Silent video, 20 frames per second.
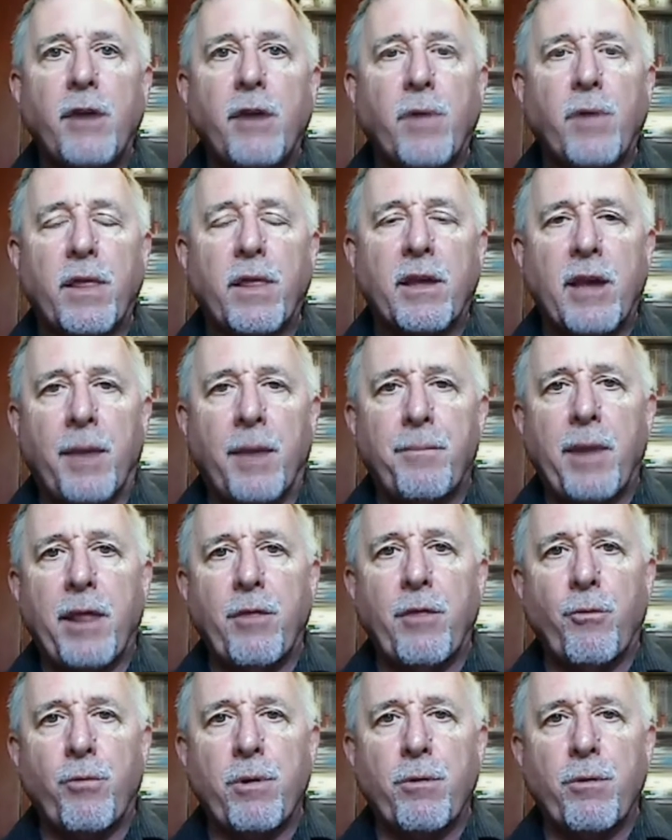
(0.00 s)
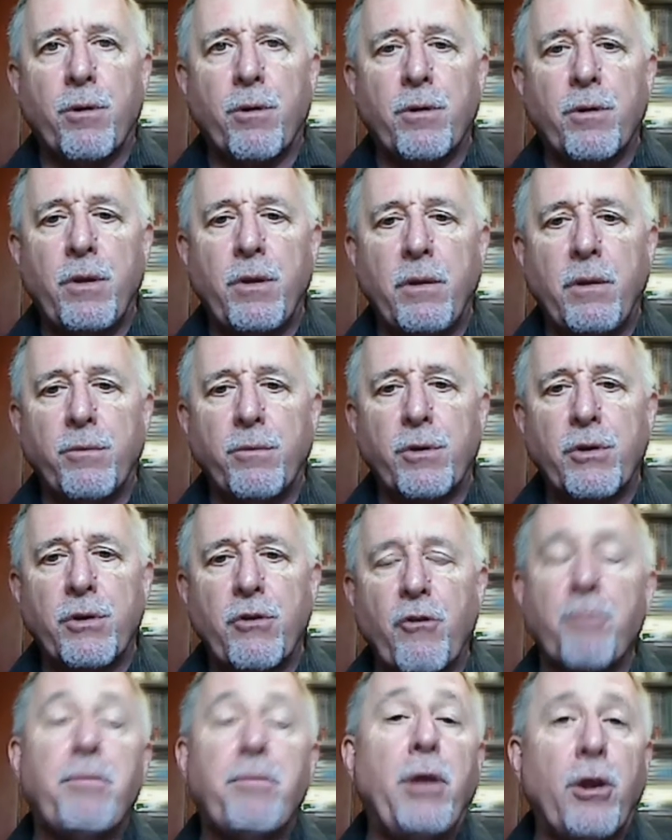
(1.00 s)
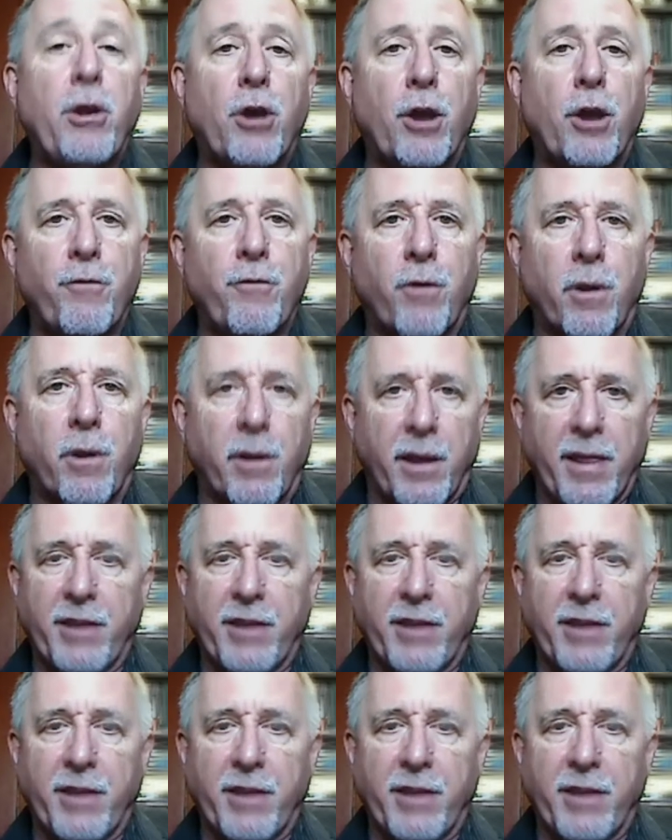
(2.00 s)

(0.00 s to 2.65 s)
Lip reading: with a company that we were doing PR for,